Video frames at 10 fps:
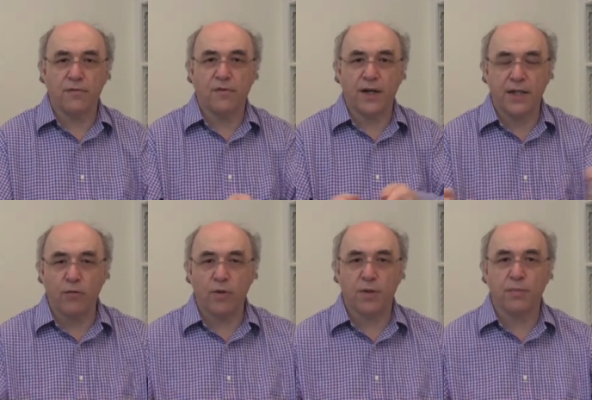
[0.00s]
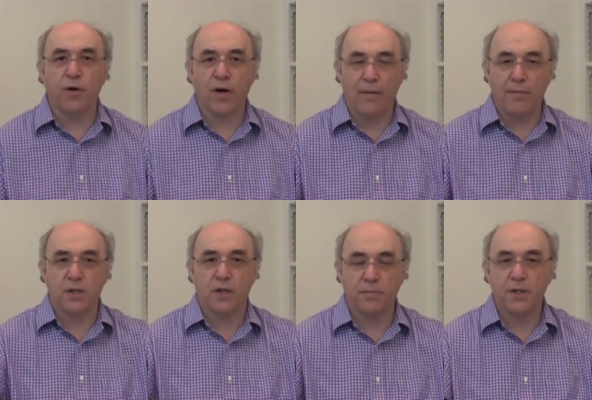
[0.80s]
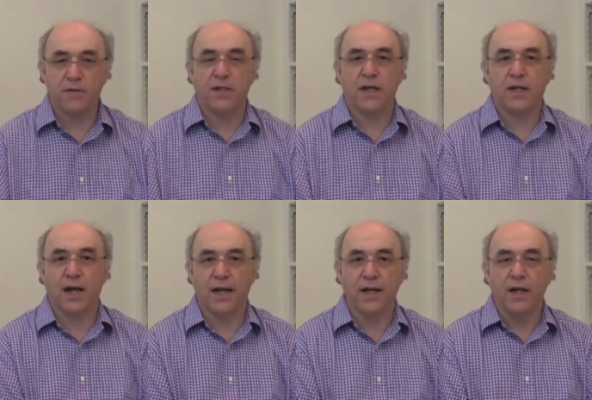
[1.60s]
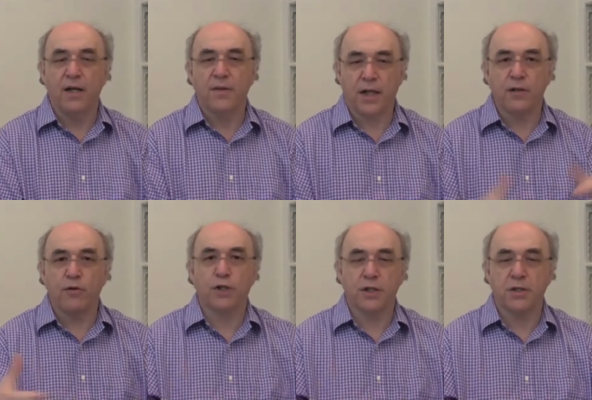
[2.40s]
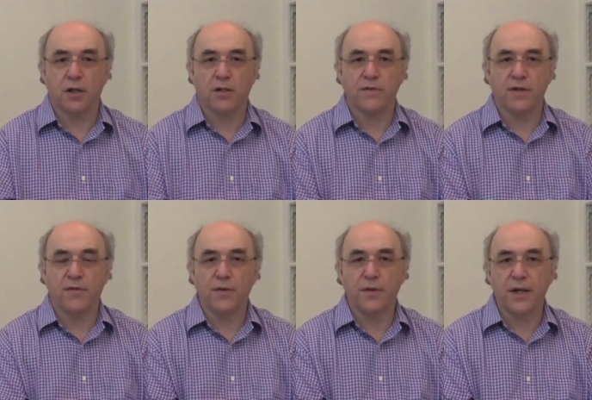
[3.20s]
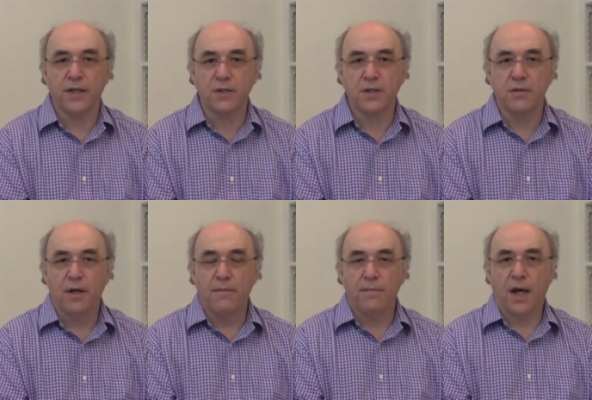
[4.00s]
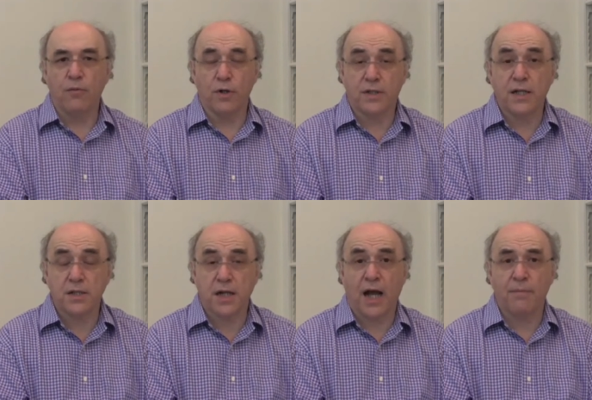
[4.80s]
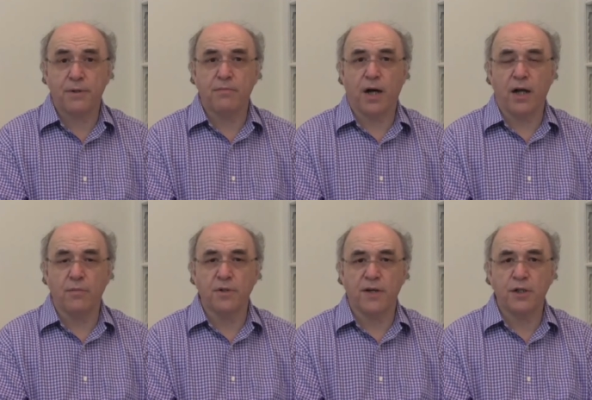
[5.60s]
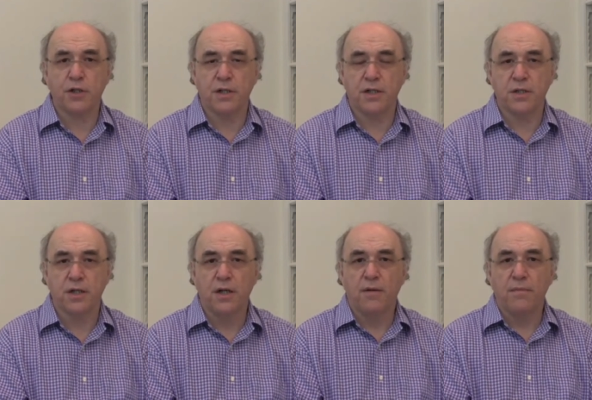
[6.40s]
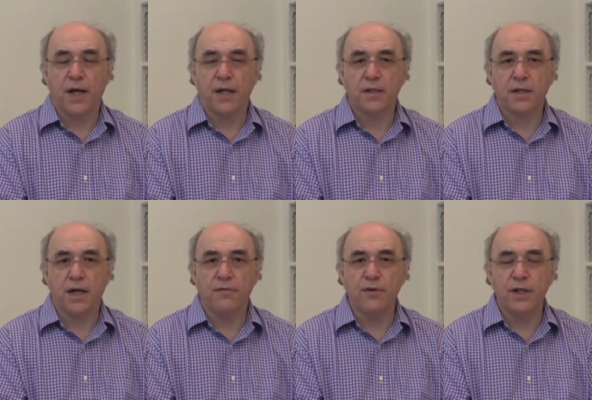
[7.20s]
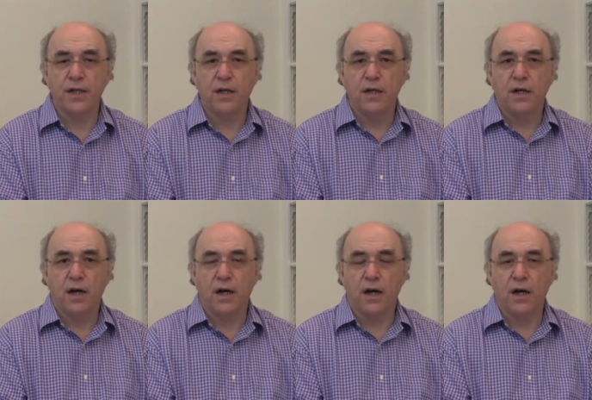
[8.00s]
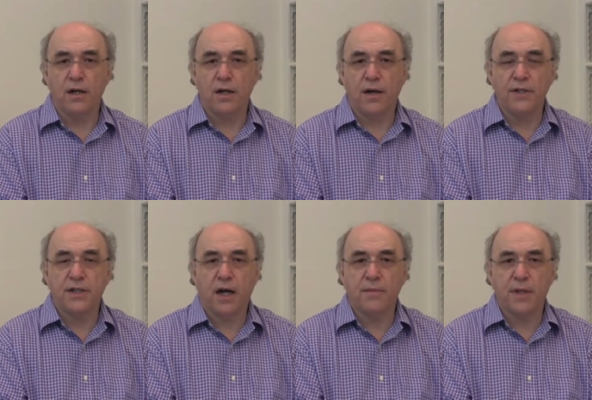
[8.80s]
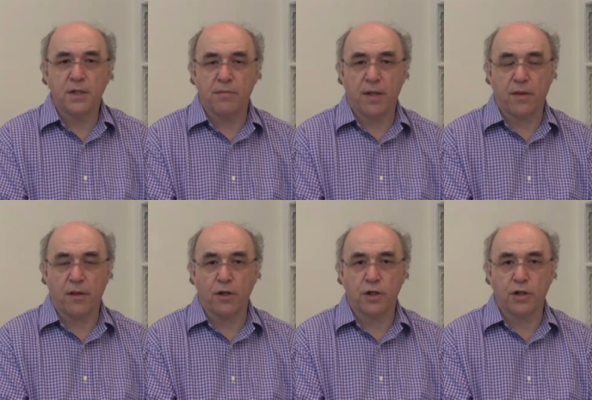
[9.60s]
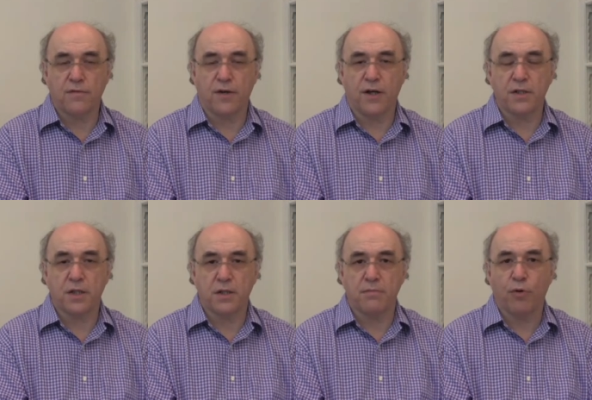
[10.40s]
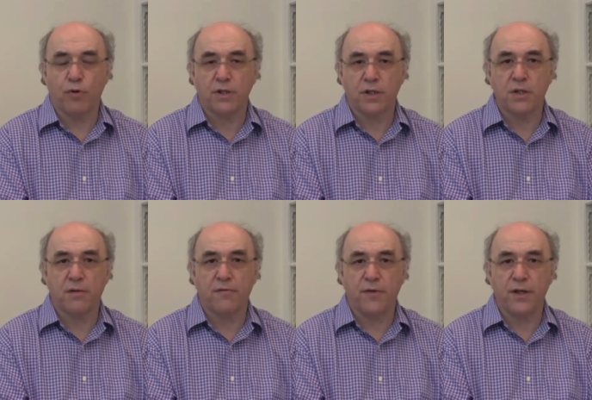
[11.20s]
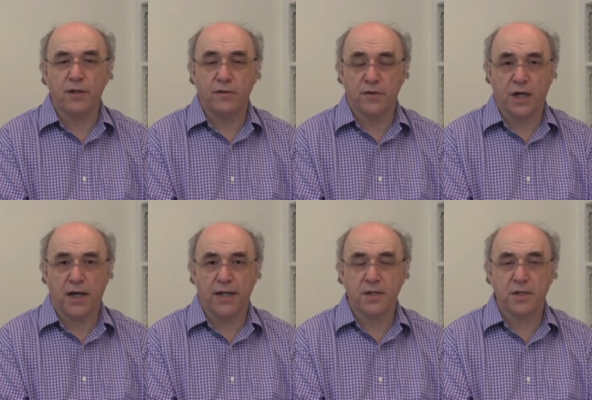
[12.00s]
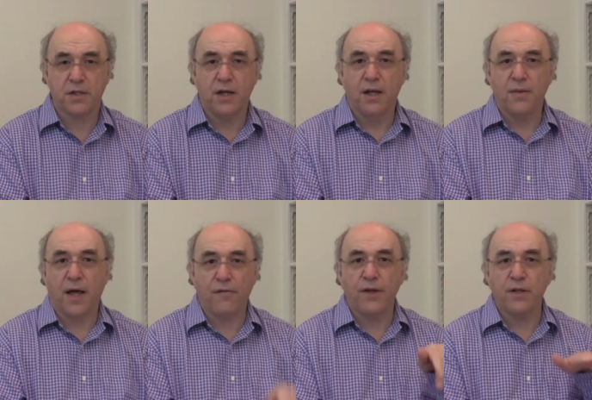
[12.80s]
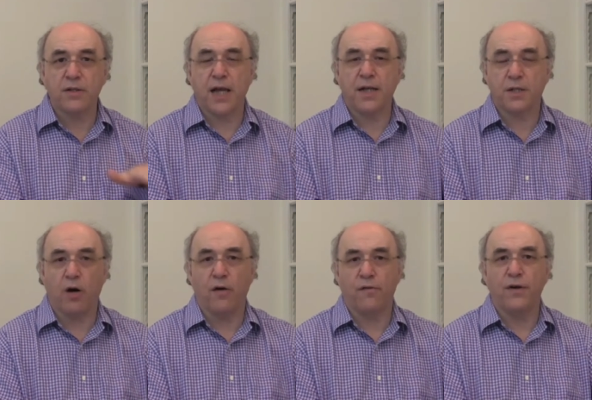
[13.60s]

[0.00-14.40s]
find out what the program is on a piece of DNA. That launches a lot of different things. And what tends to happen, in my observation, is that at every time there's a methodological advance that's important in some field of science, that field takes off.